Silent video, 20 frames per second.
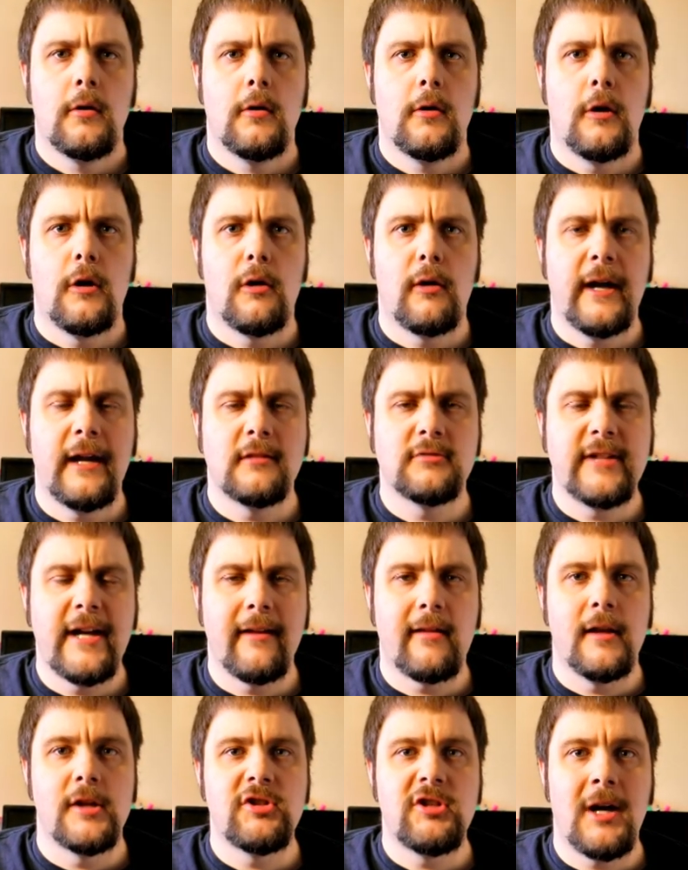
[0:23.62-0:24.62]
All right,
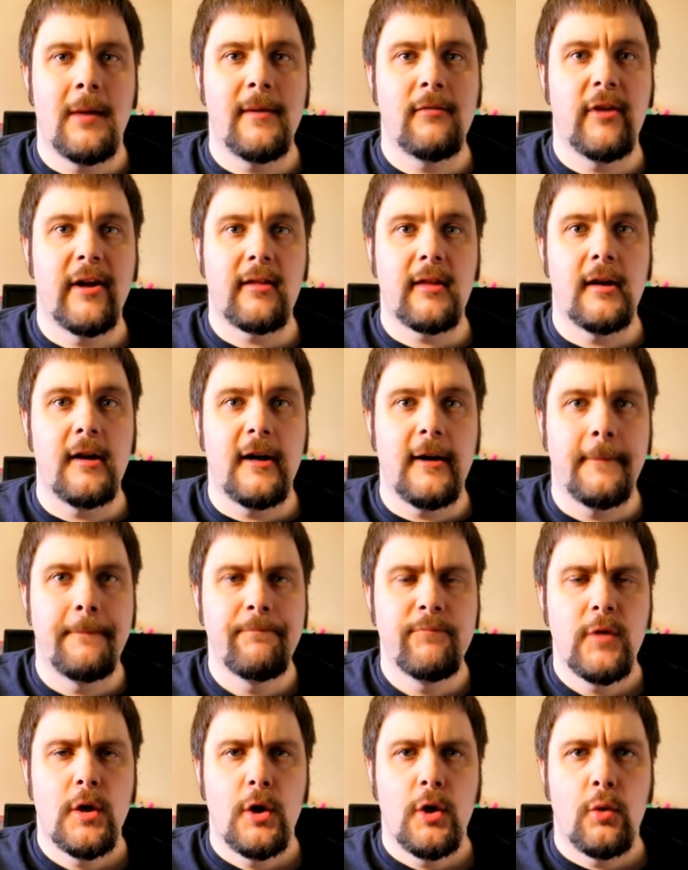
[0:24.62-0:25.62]
ladies and gentlemen, listen
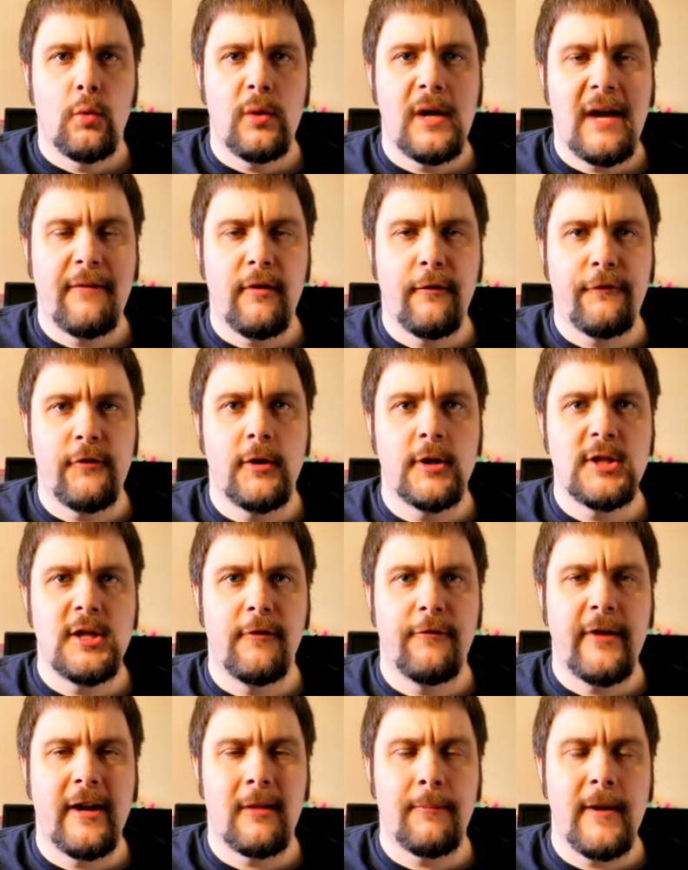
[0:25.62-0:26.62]
up. We have a
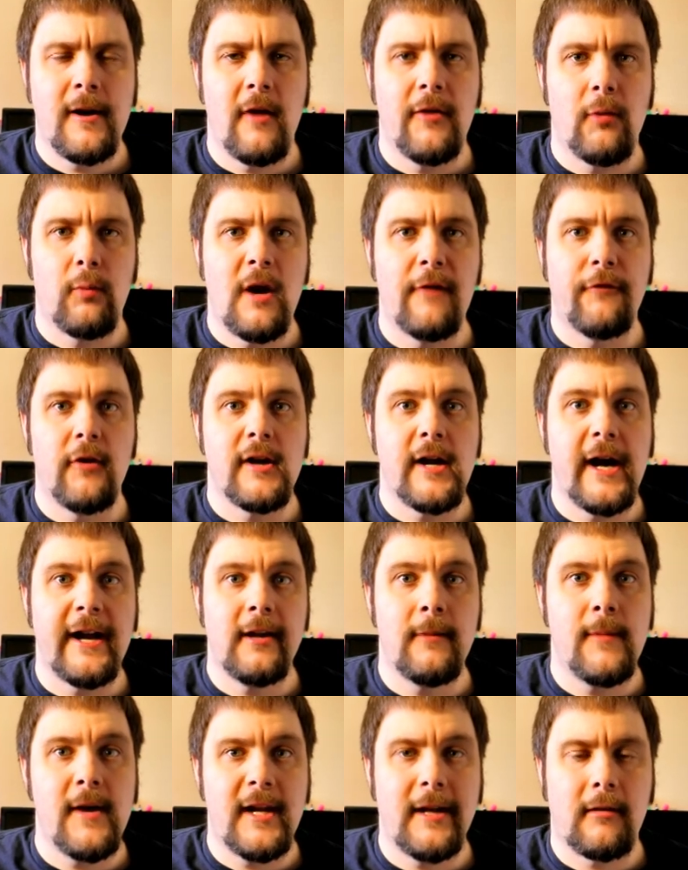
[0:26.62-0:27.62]
fugitive that's been on the run for
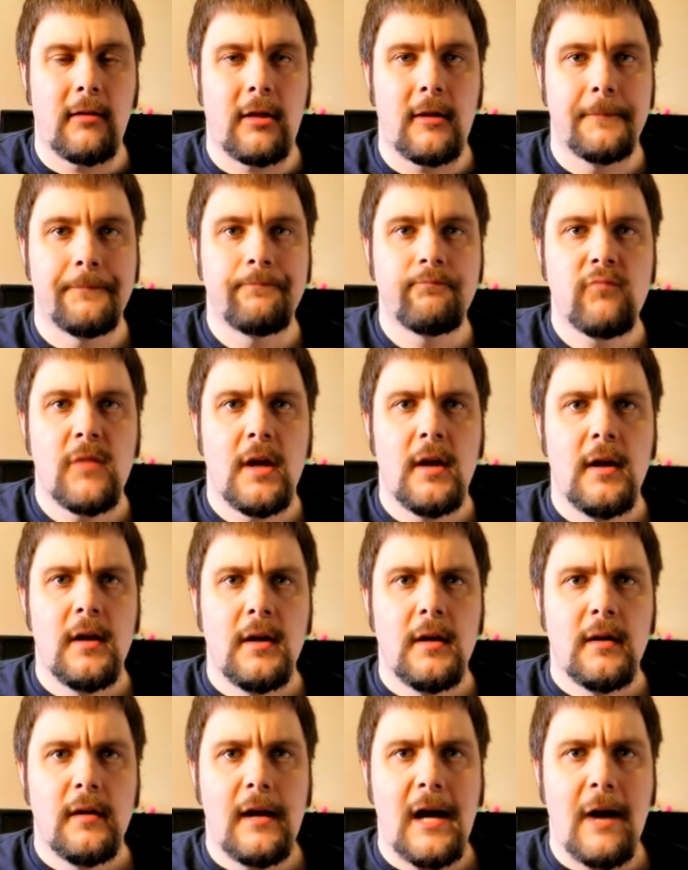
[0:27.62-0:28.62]
90 minutes.
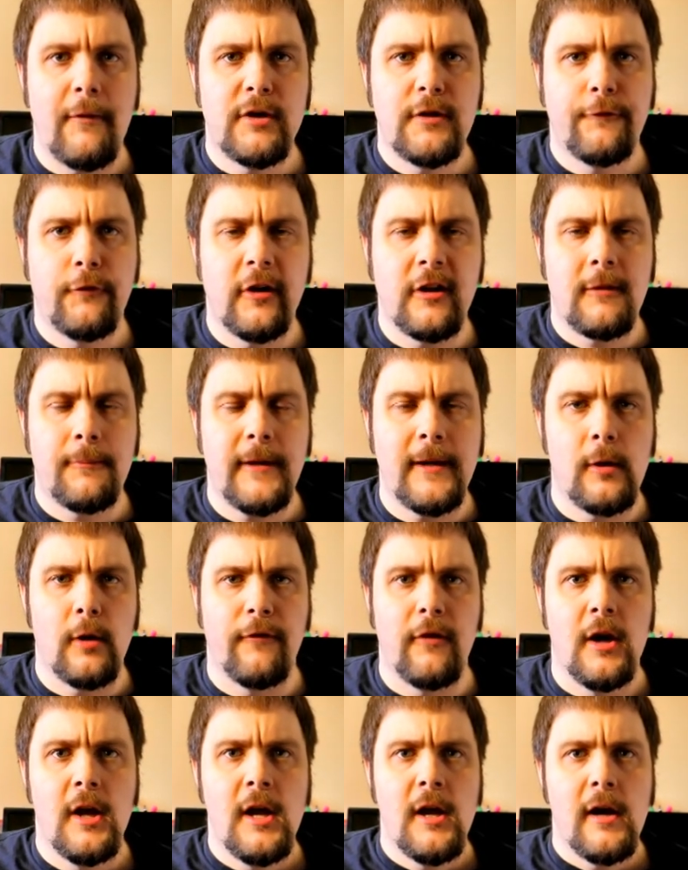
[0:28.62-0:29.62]
Average foot speed
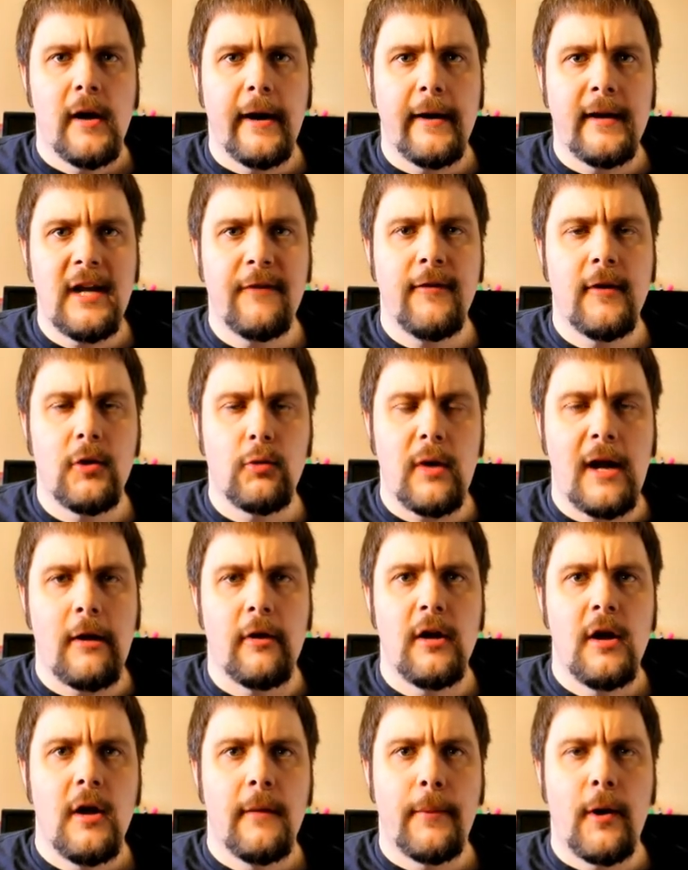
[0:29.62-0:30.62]
over uneven
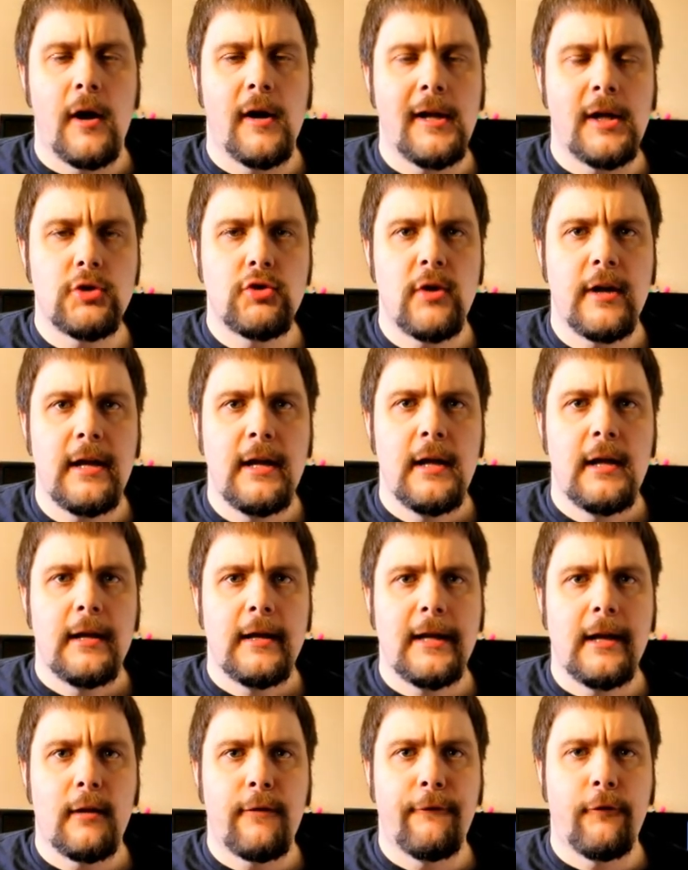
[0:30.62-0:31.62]
ground, barring injury,
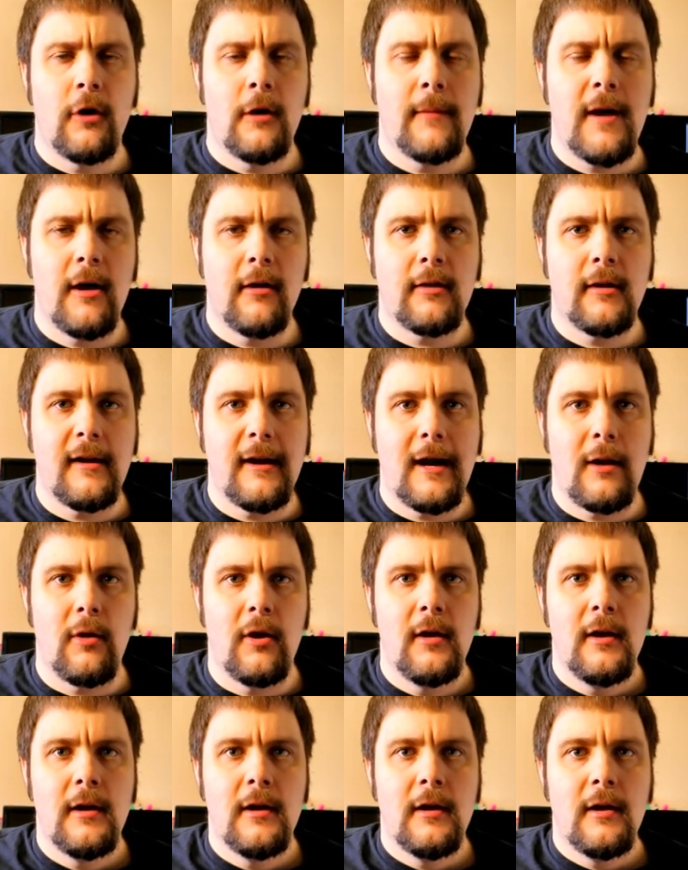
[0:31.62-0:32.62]
is 4 miles an
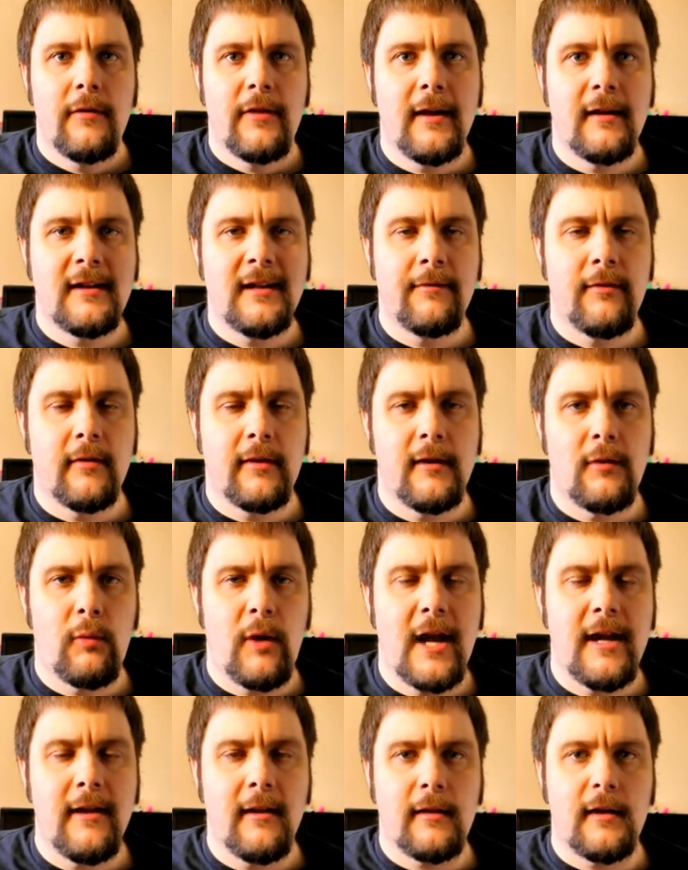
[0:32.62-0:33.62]
hour. That gives us a
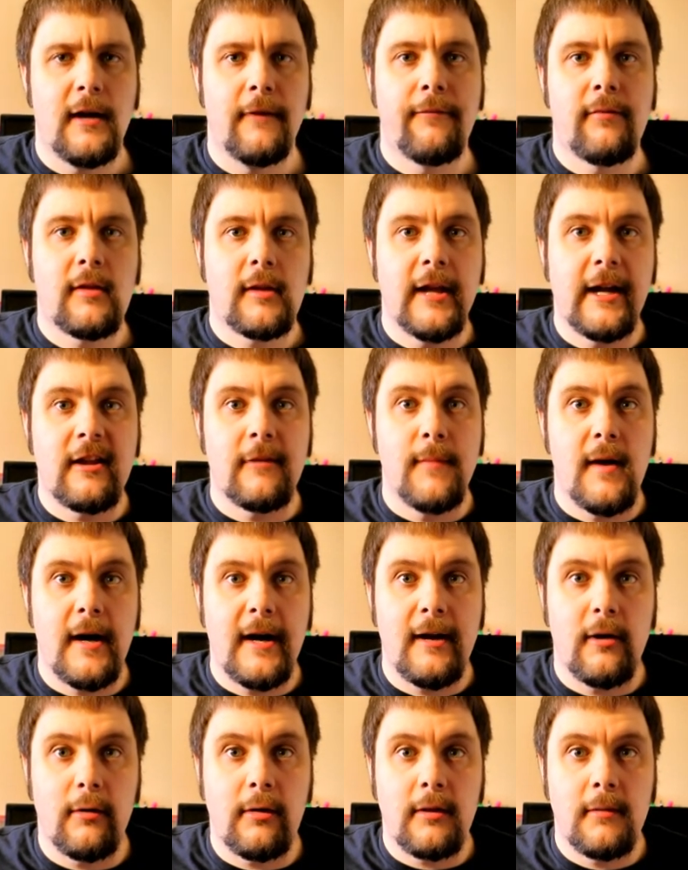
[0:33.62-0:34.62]
radius of 6
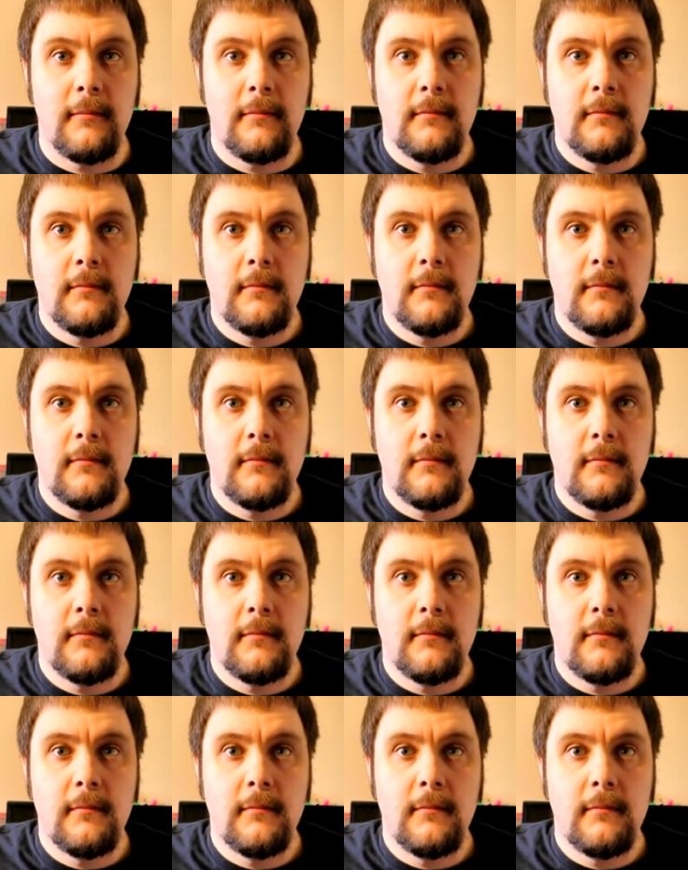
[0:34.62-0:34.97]
miles.